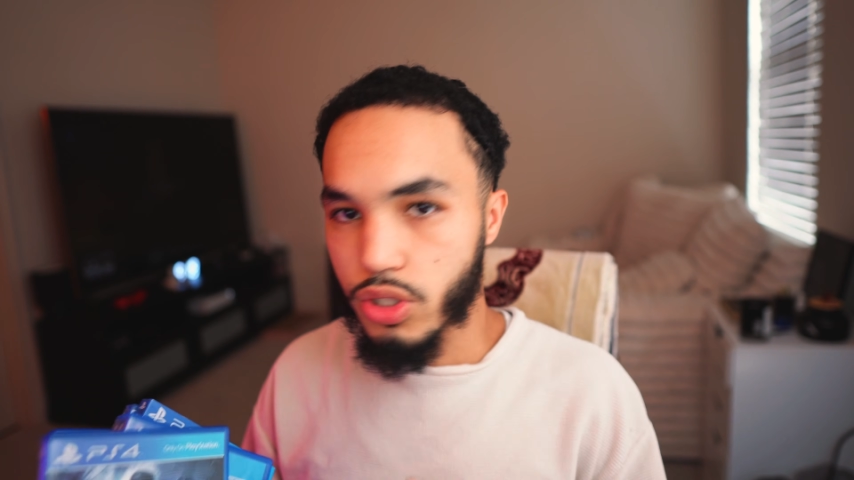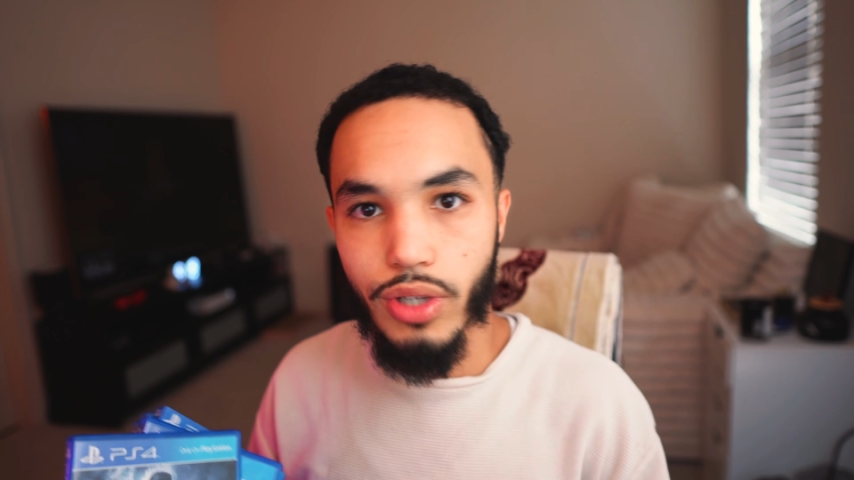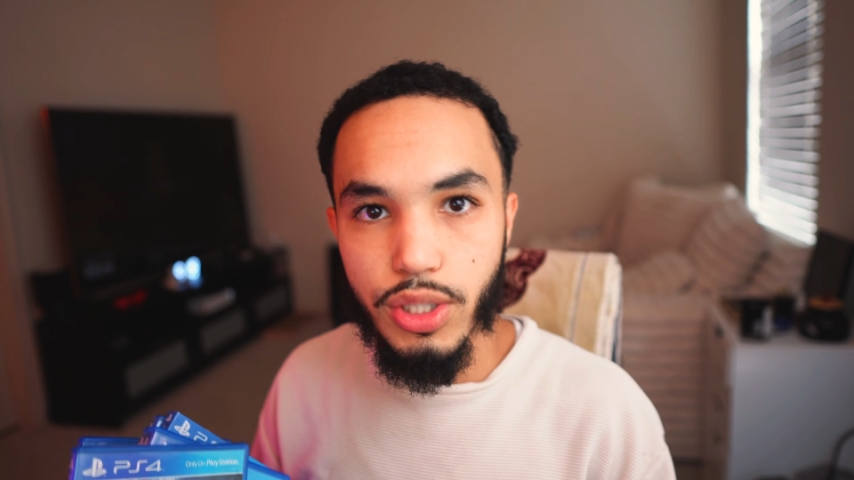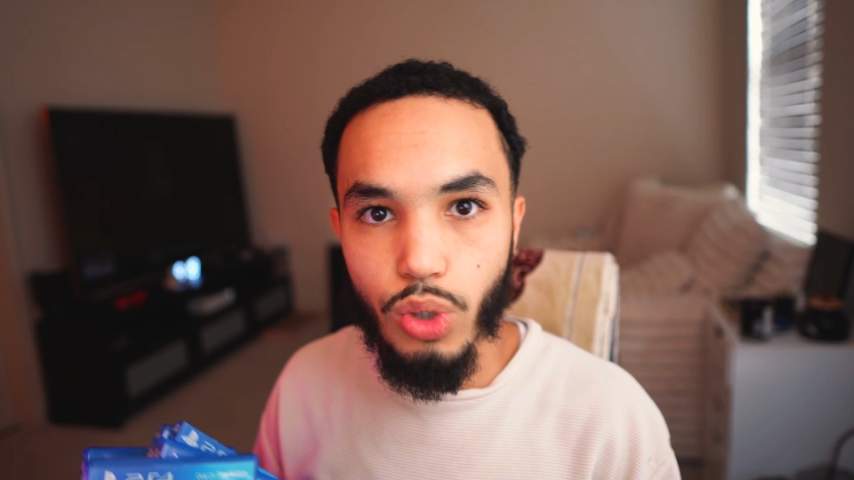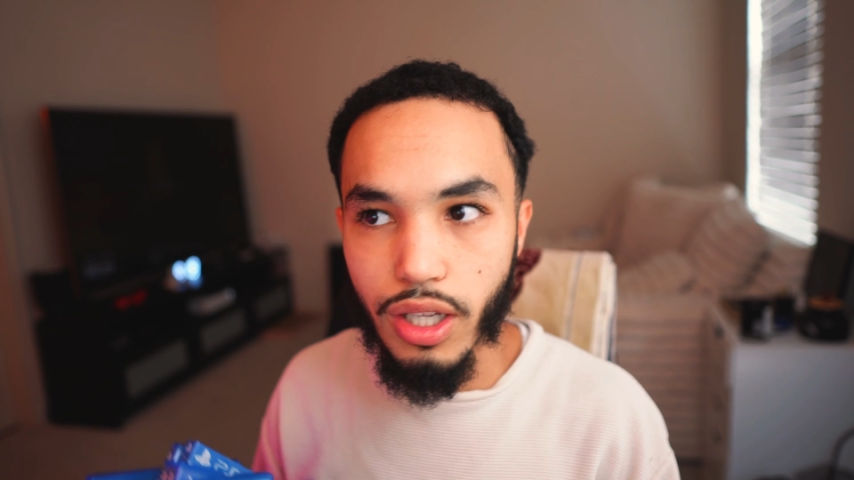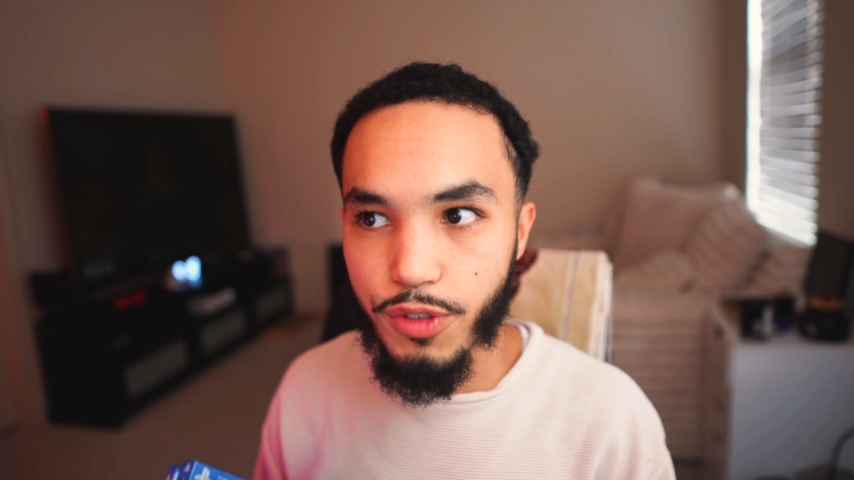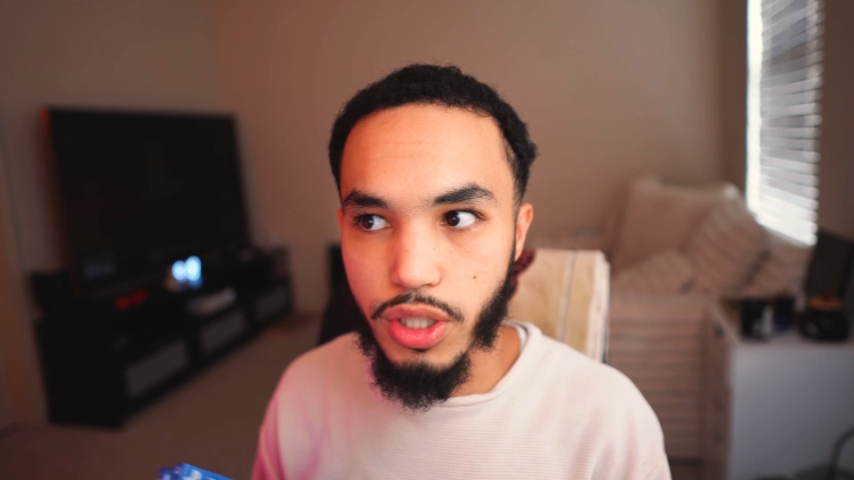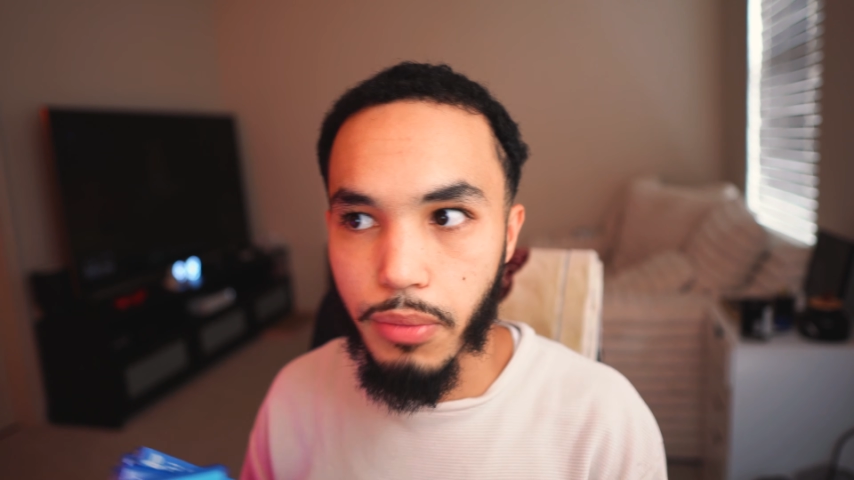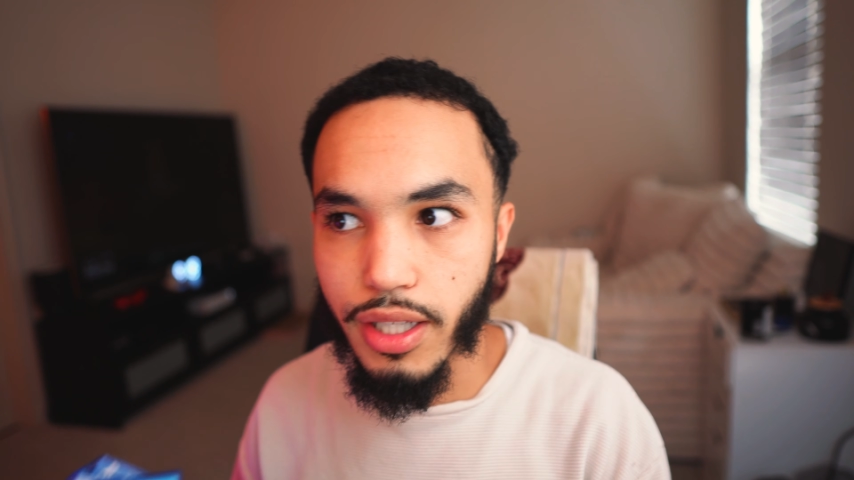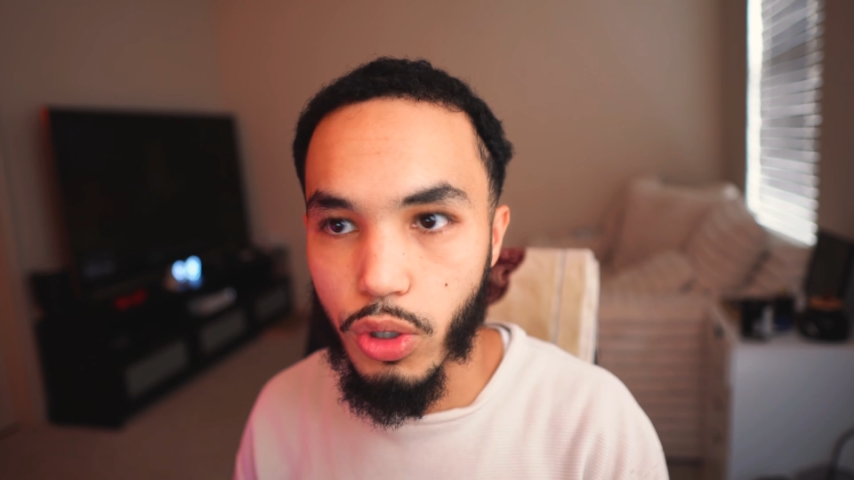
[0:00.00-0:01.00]
So guess what? If
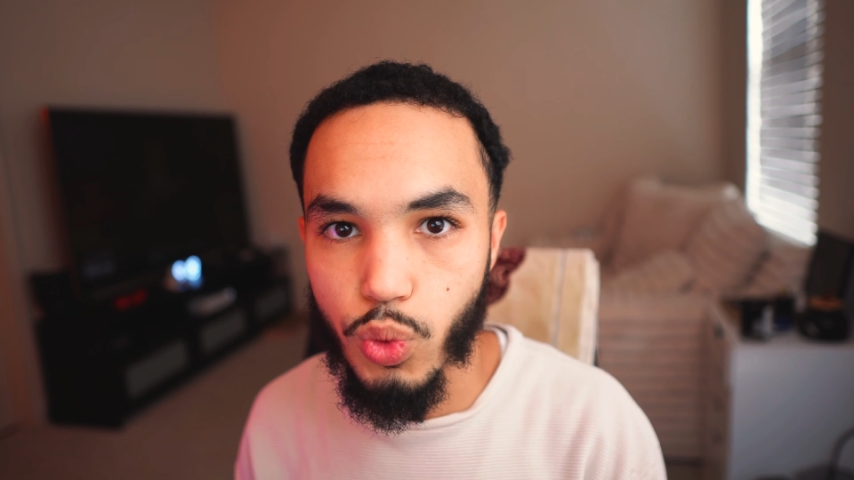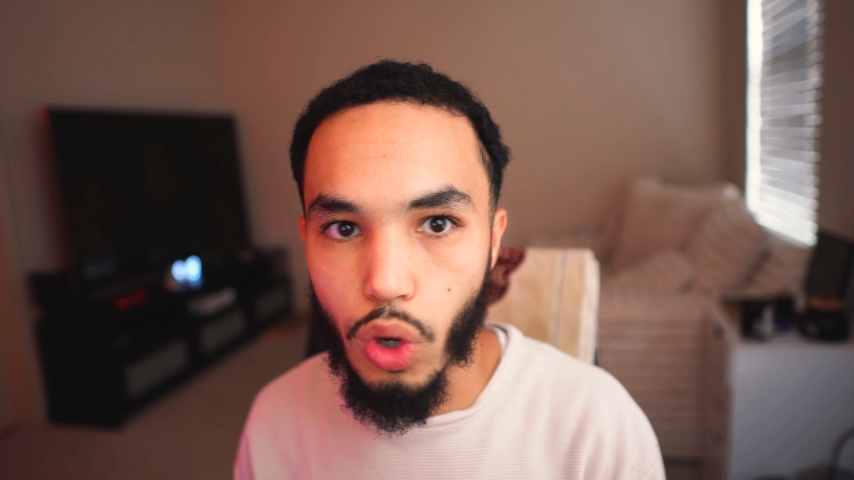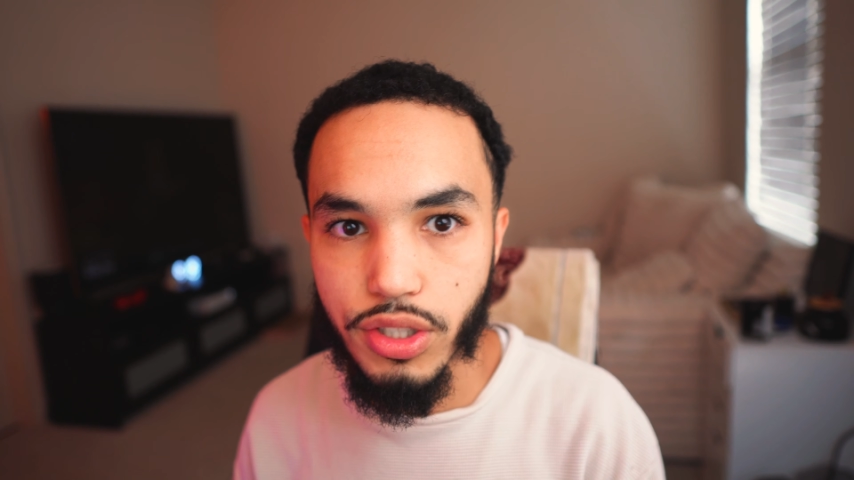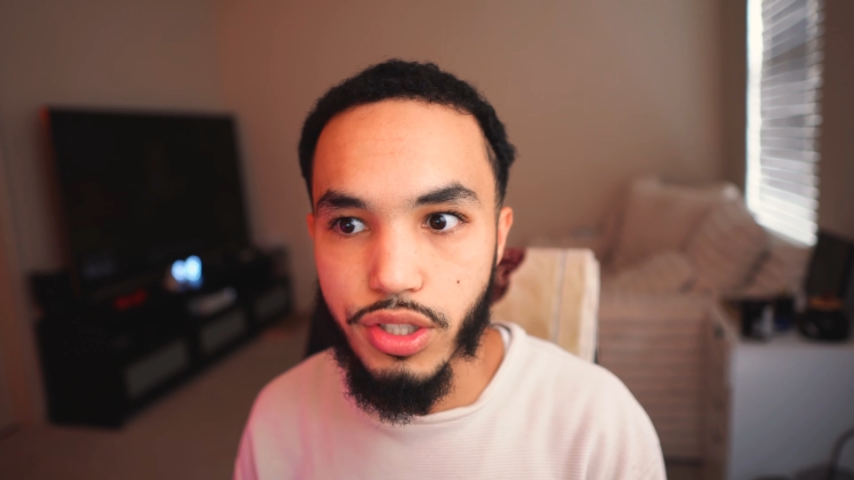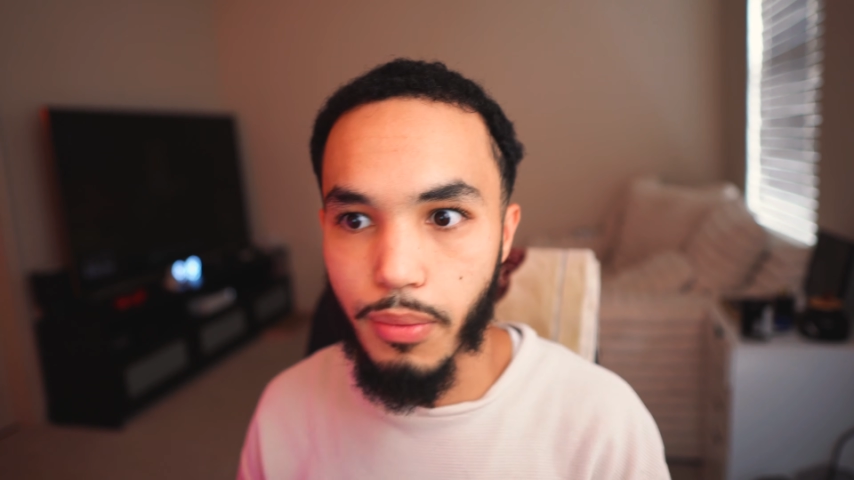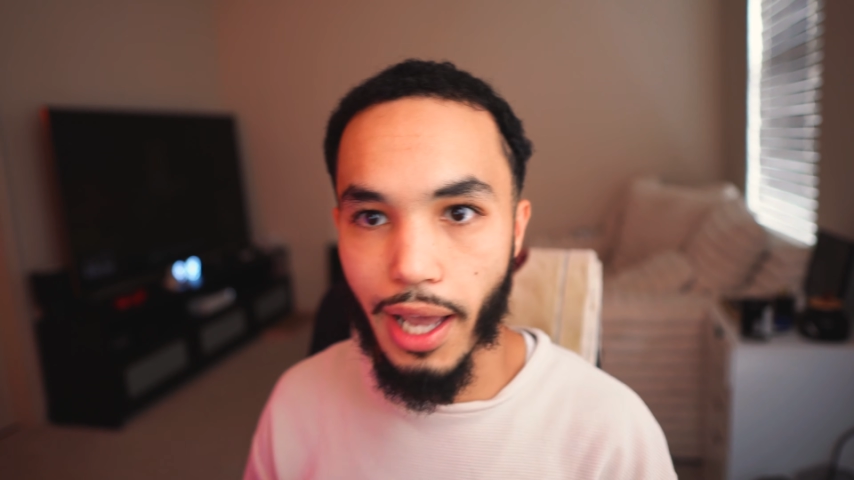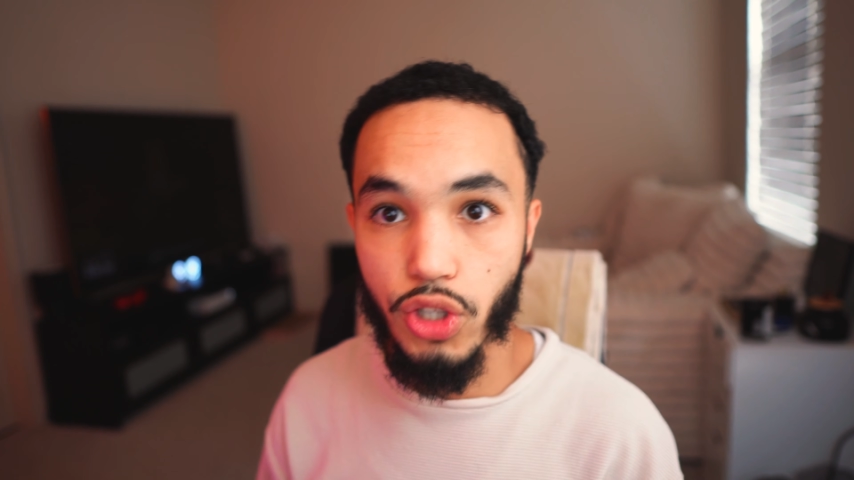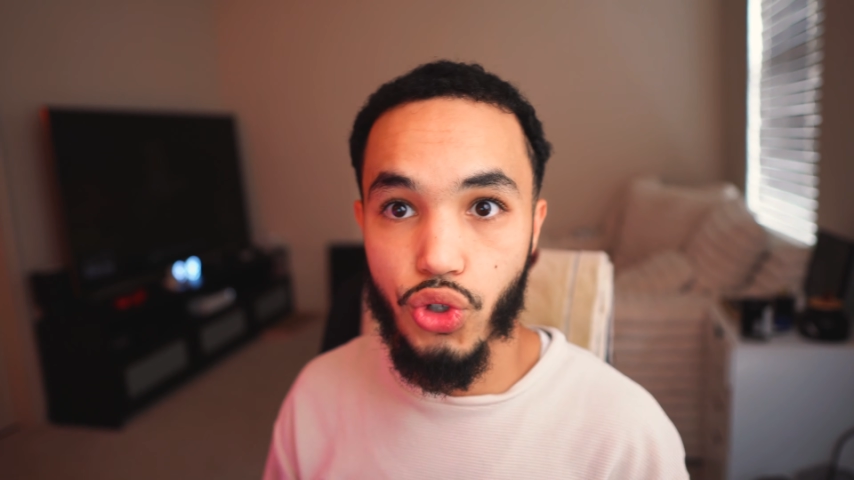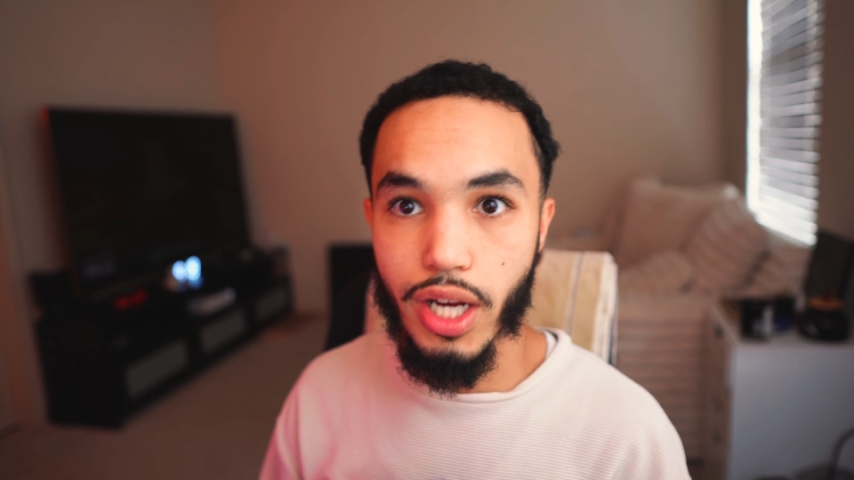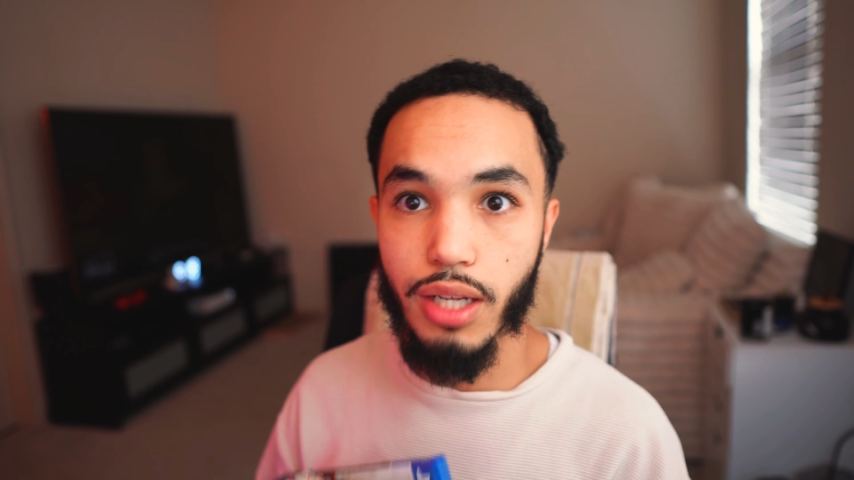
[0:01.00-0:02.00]
somebody else wants them, I could
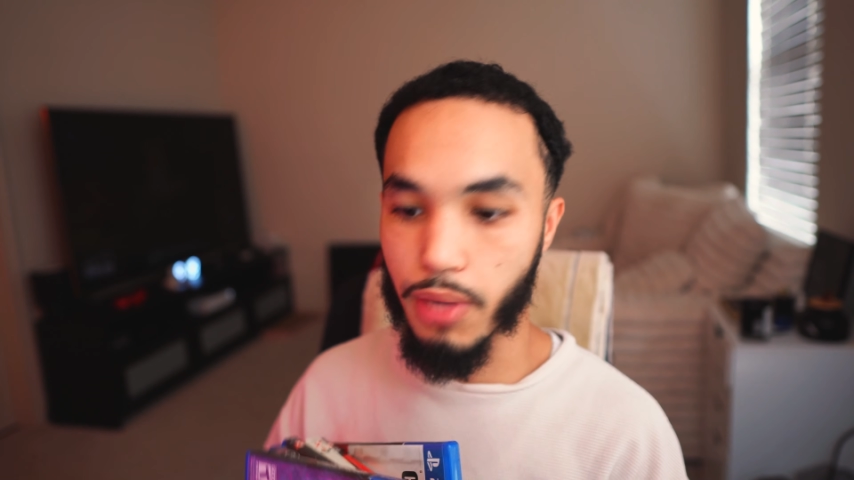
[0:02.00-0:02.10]
trade them.